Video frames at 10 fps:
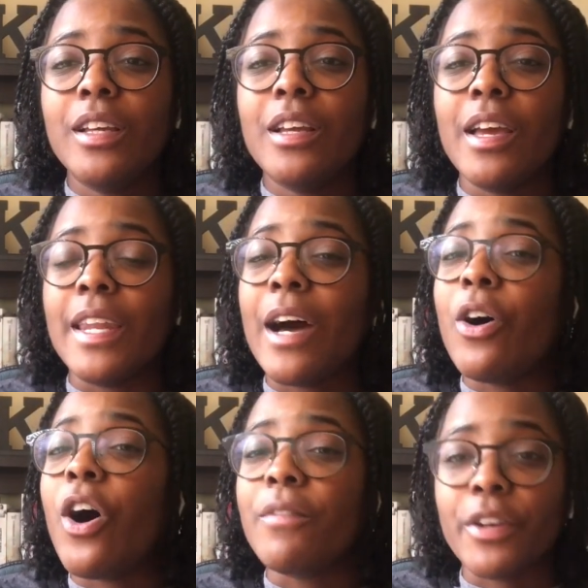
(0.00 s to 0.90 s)
and how
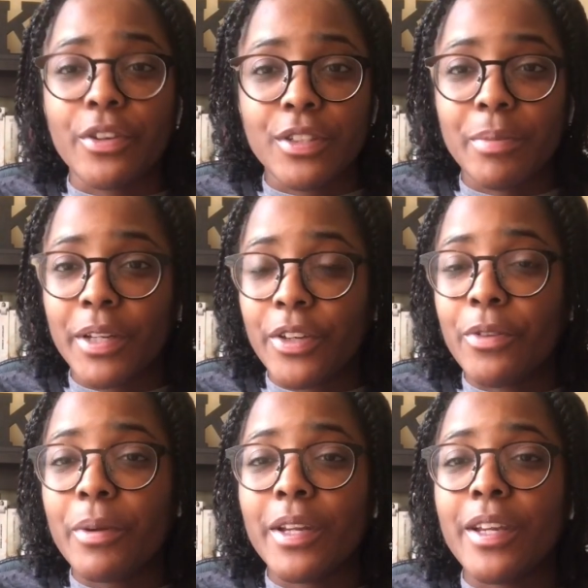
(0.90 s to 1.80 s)
often you're spending
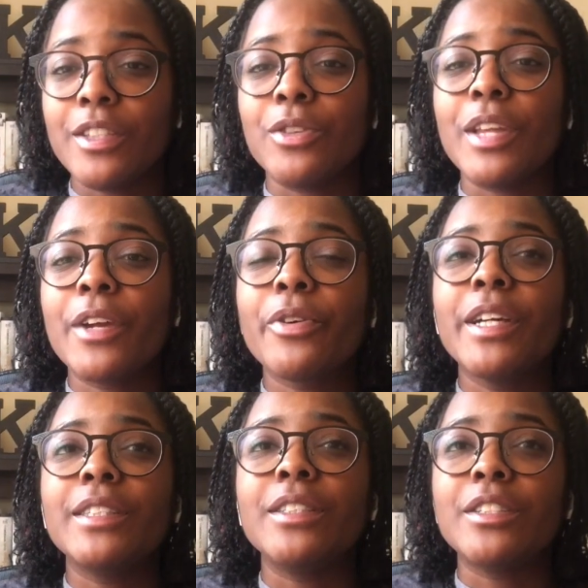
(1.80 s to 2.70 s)
your money. So that
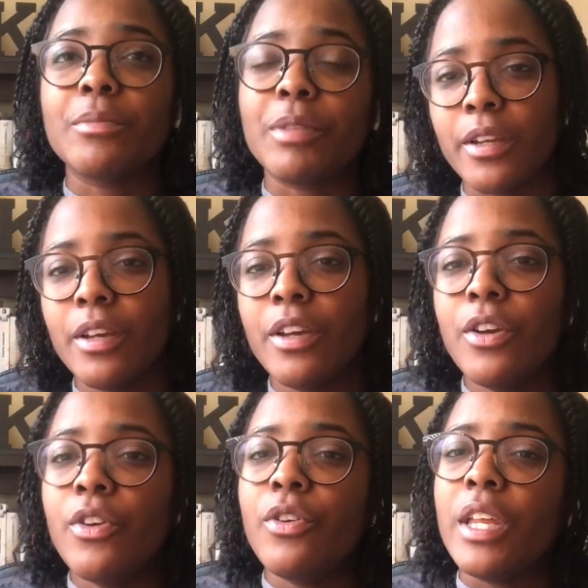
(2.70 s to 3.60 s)
creates discipline.
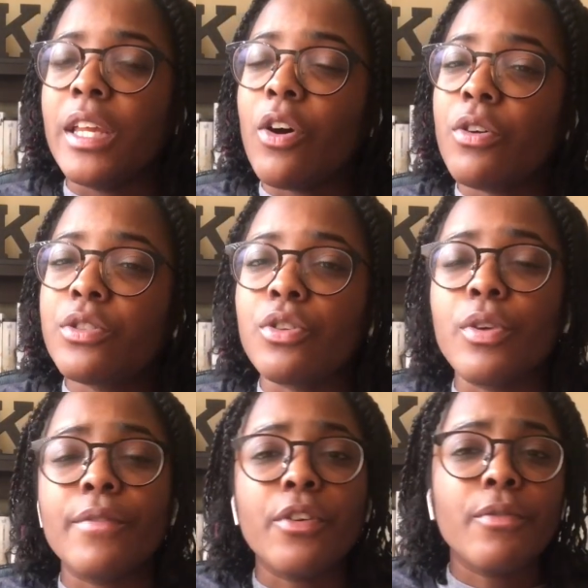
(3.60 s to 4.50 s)
And also,
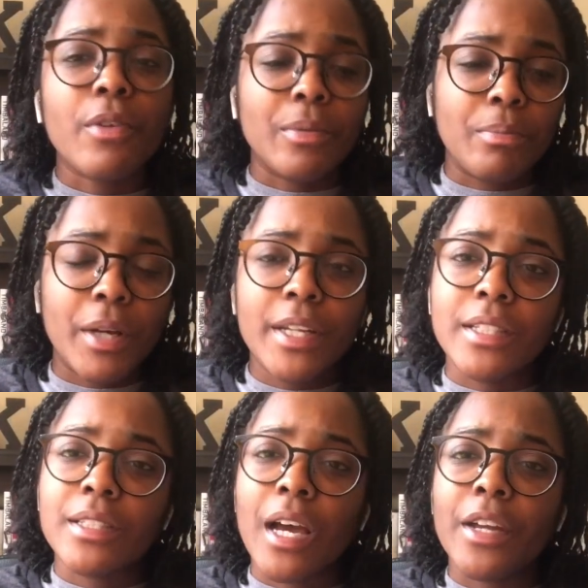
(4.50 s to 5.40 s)
if your money
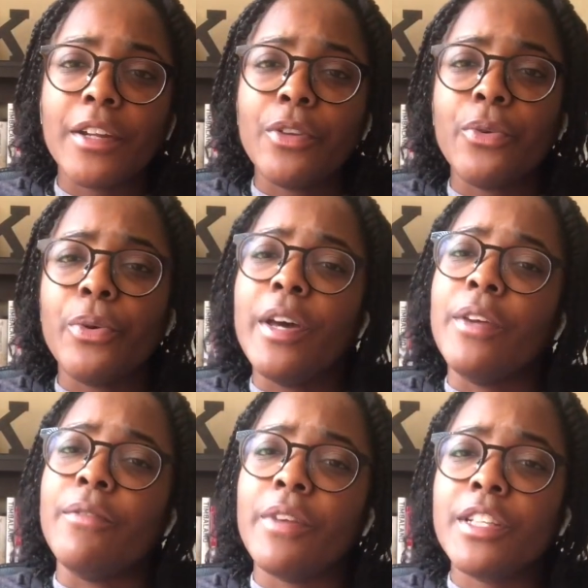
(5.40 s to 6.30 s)
is tied into an
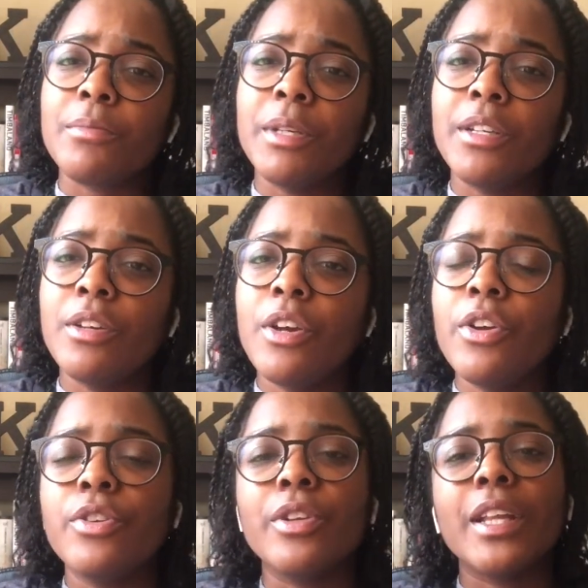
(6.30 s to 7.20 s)
investment,
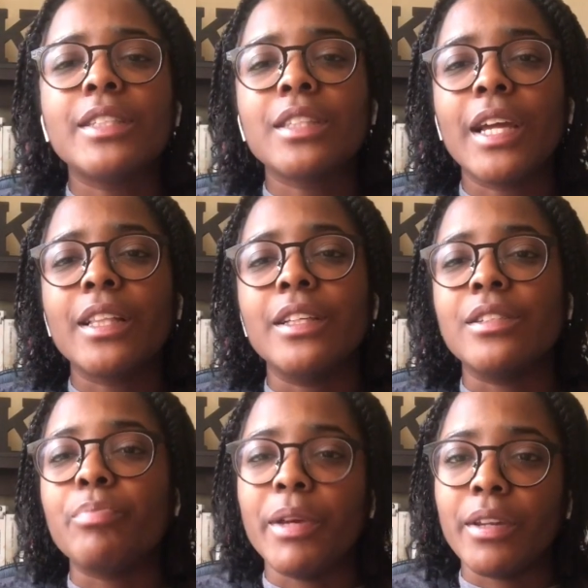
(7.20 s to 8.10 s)
you're less likely to
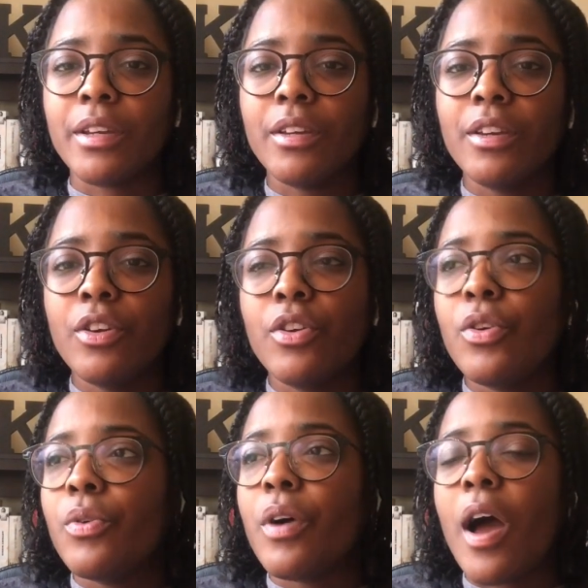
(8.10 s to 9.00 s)
spend it.
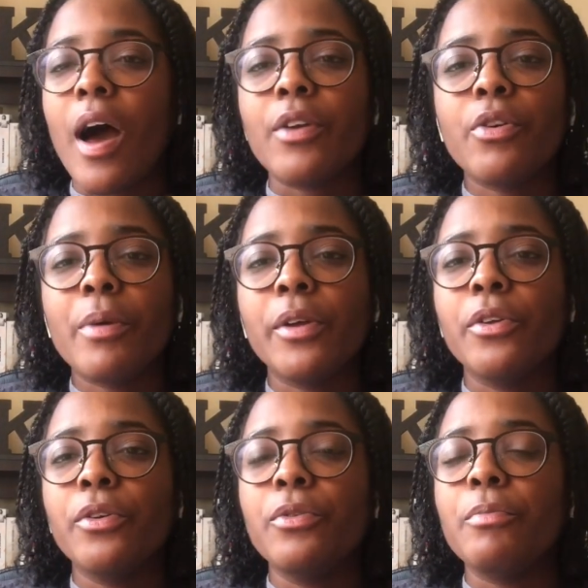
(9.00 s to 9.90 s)
I don't know about
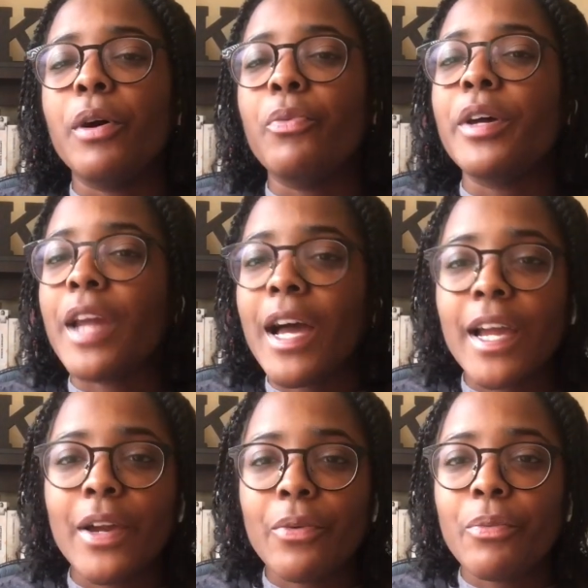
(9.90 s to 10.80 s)
you, but when
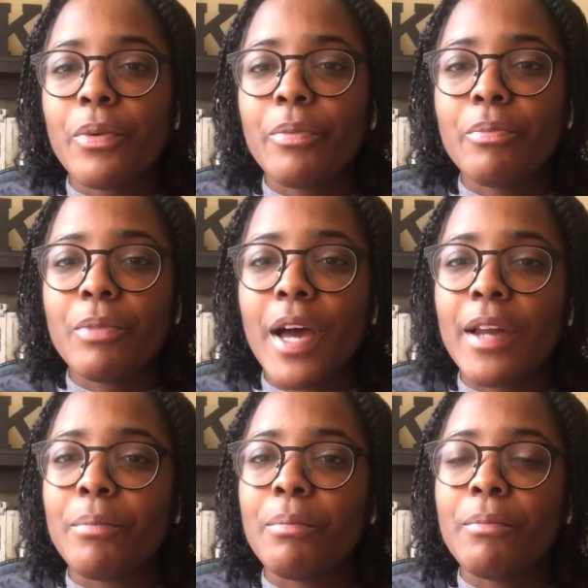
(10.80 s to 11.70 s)
I had